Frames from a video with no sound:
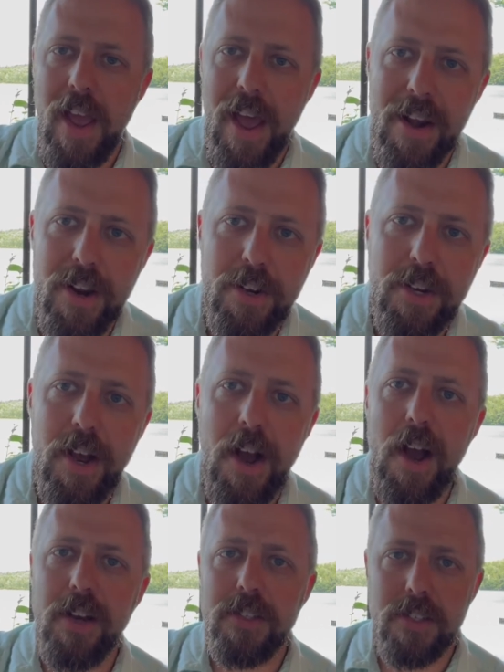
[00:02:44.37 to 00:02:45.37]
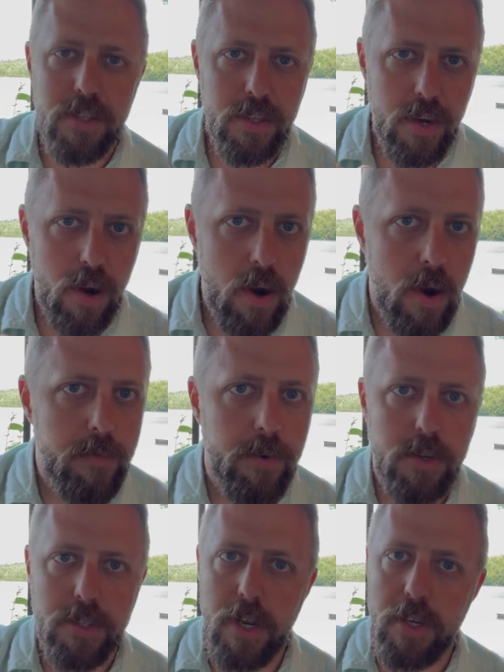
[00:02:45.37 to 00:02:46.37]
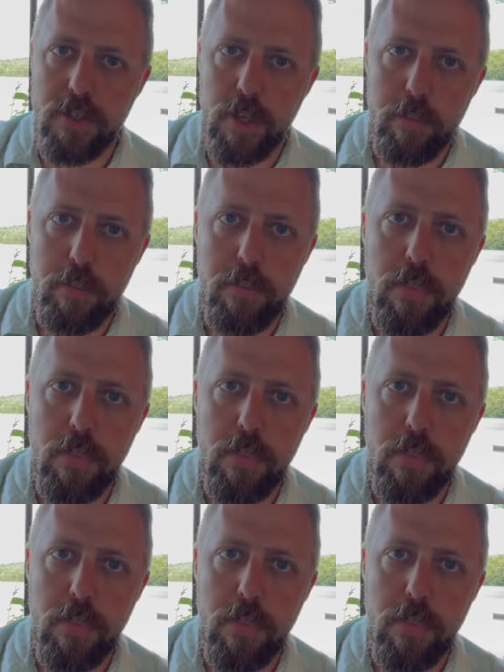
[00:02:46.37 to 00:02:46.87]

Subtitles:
And it constantly offers us and